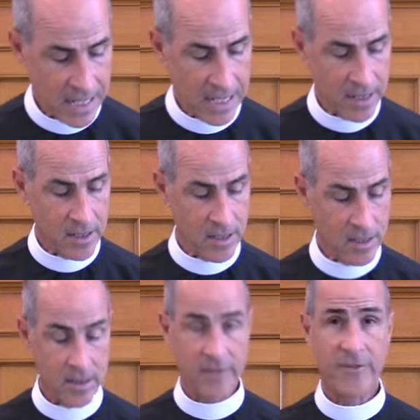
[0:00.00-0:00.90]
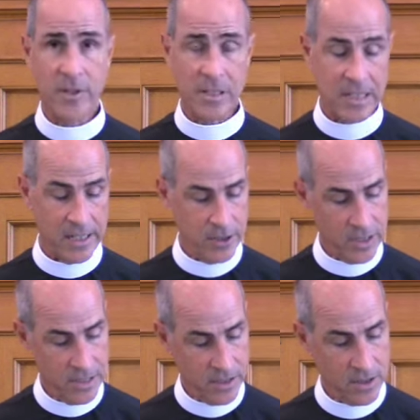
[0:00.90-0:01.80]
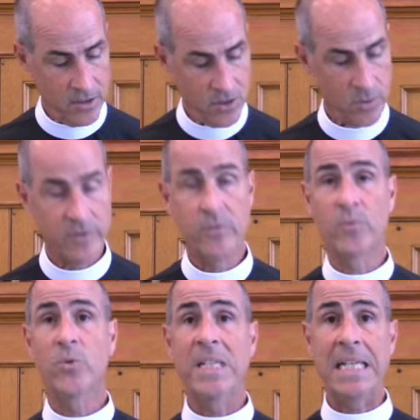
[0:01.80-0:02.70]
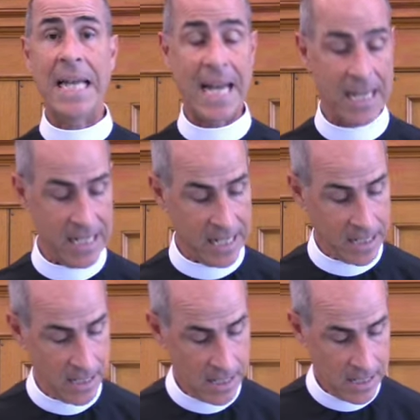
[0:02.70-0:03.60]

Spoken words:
And the first stage is sort of regaining